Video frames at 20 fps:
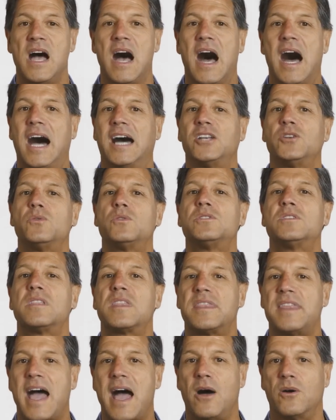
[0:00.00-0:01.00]
hundreds of
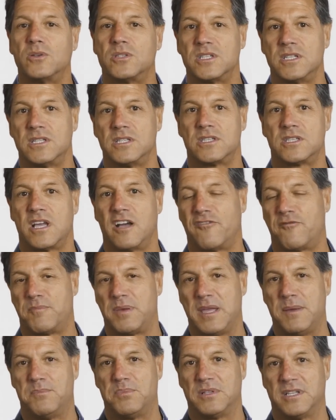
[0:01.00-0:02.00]
thousands of
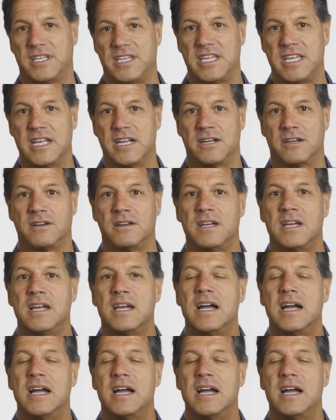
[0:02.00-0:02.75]
people a year,